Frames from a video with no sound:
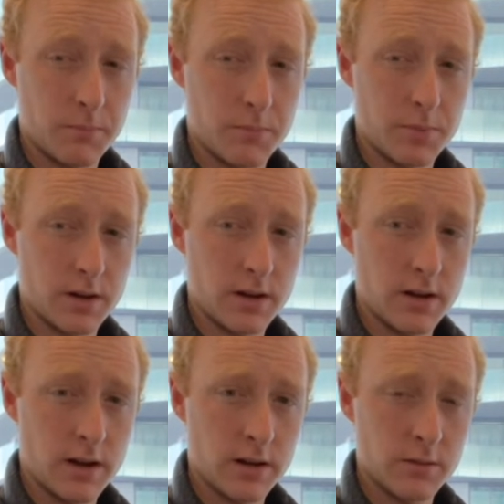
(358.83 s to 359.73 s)
but
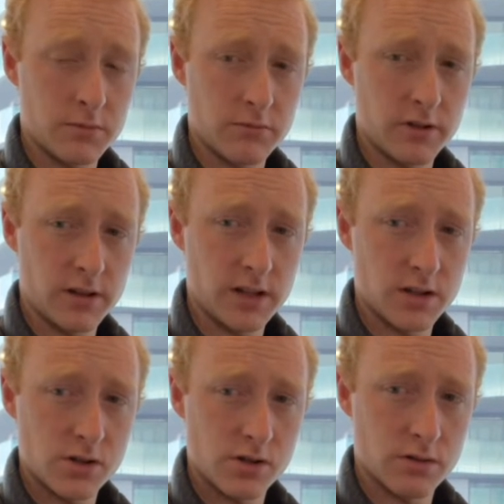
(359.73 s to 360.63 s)
none of them are really
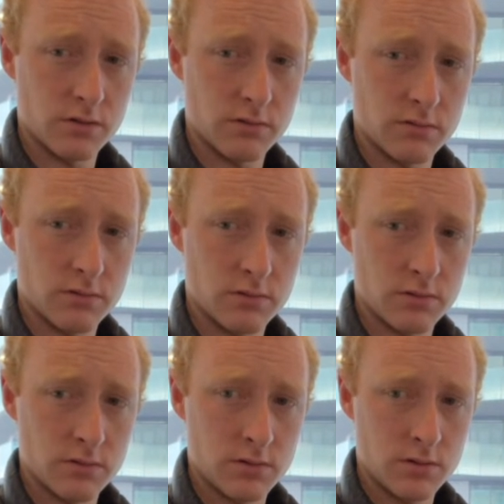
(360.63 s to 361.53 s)
in tune.
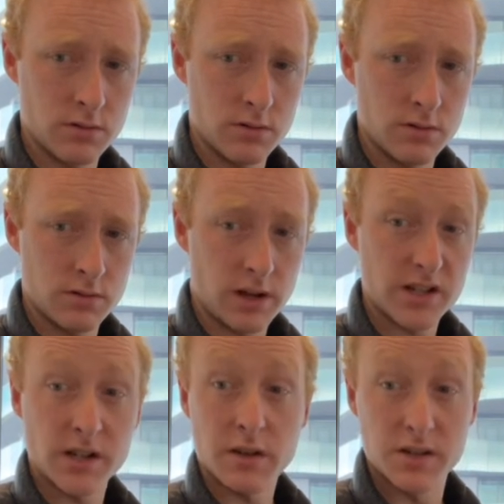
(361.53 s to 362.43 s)
Actually, the